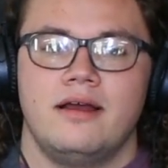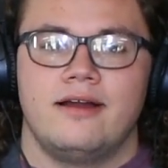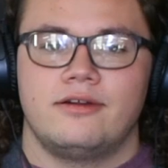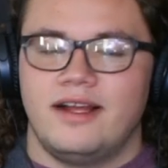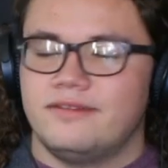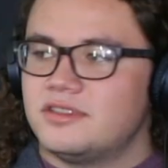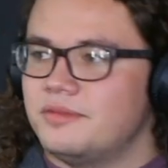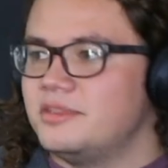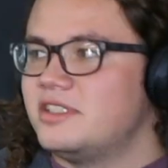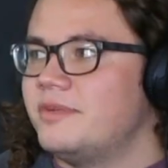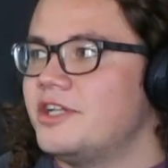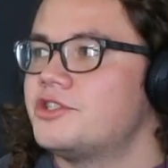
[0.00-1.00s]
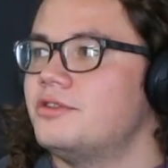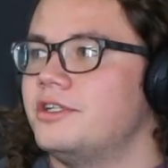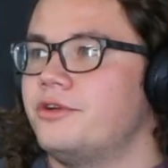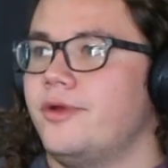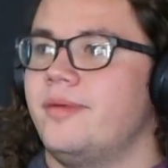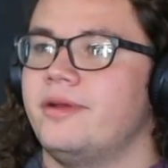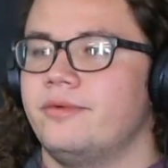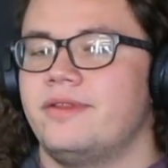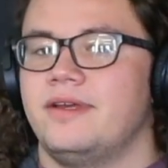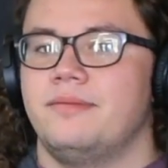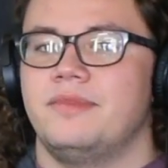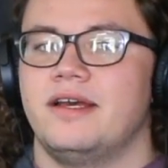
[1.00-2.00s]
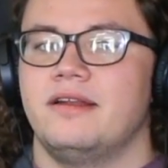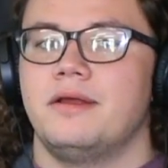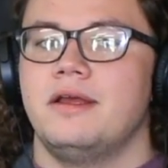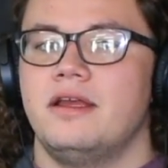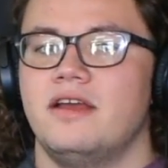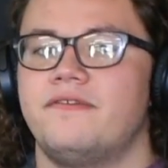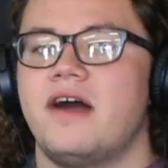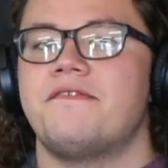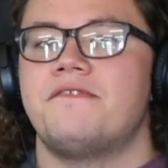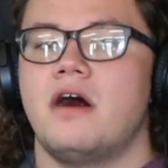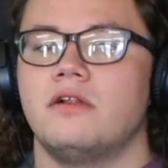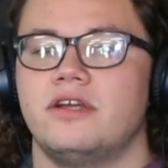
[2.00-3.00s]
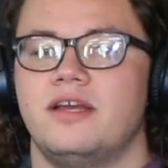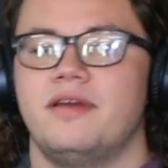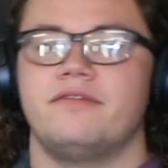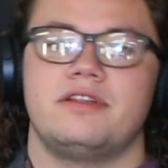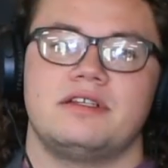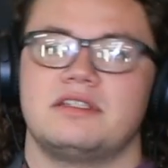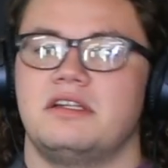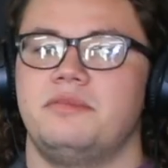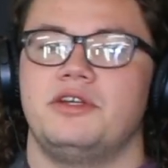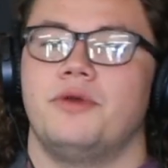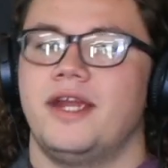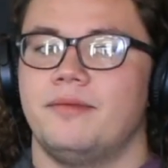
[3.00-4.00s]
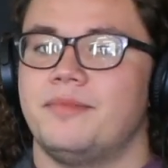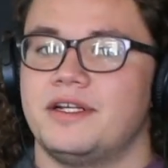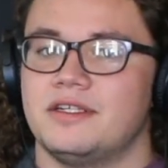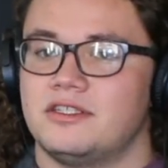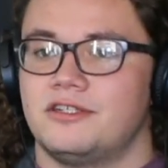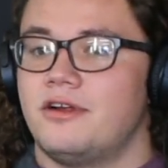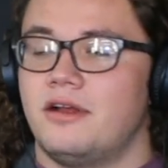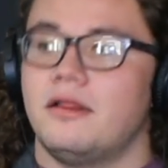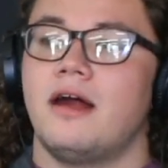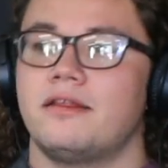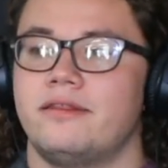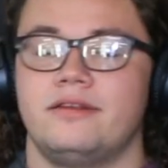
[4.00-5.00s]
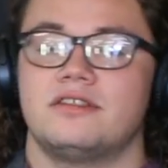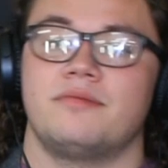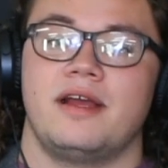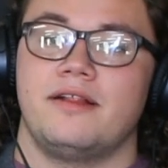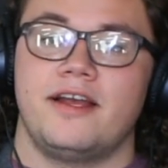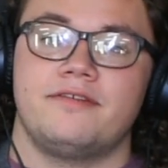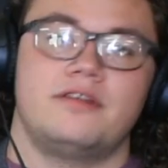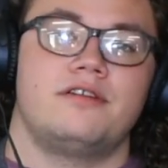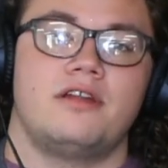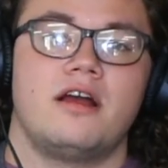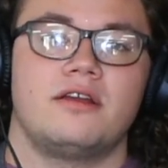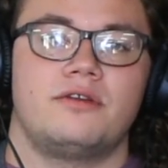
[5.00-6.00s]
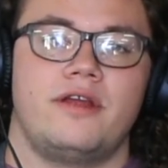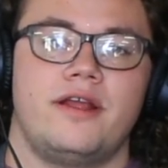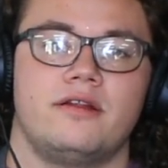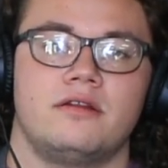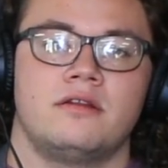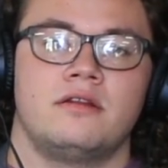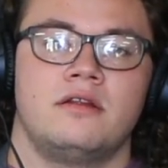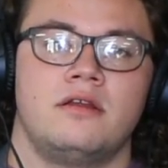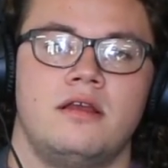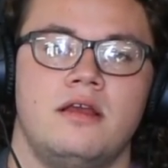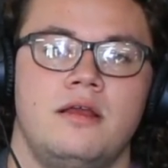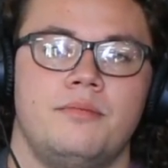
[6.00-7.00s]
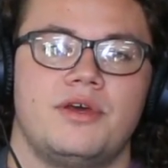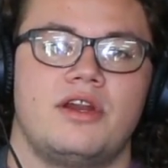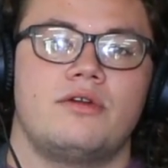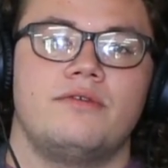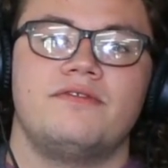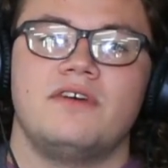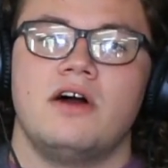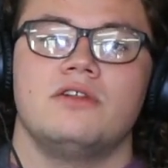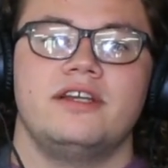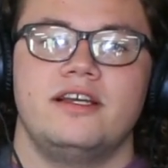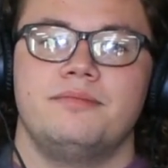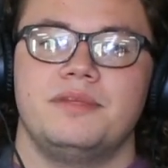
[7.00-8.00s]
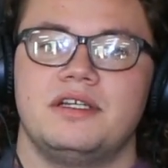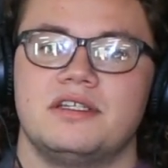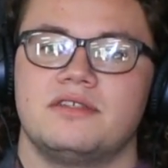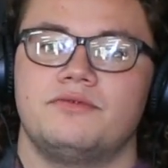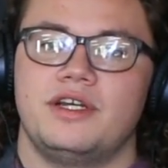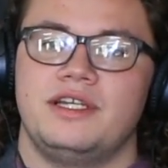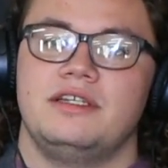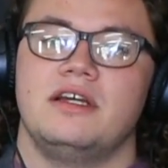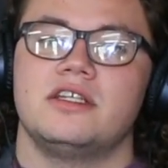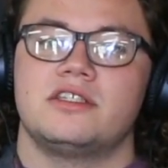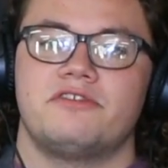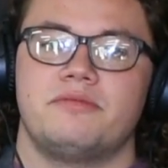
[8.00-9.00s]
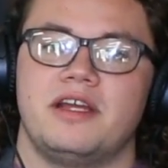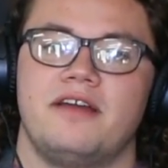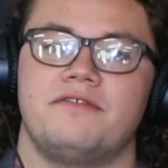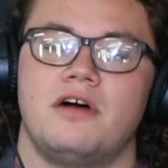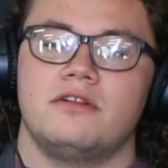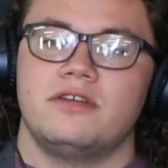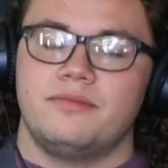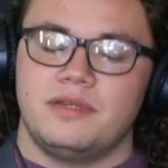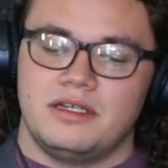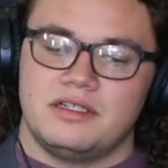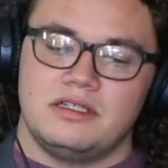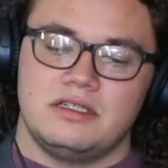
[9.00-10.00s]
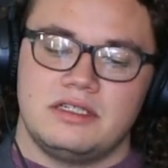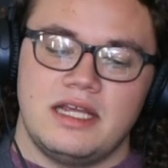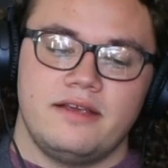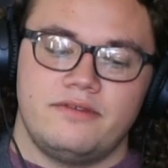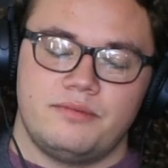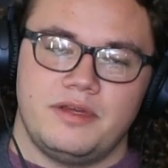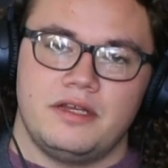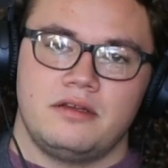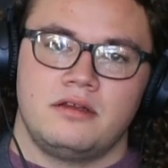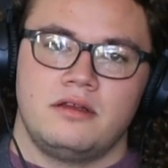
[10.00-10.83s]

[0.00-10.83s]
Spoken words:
I don't have some special agreement with him that if I follow him, everything's going to be great, because there are a lot of things in my life that are not great. But I don't follow him because of what he does for me. I follow him because he saved me.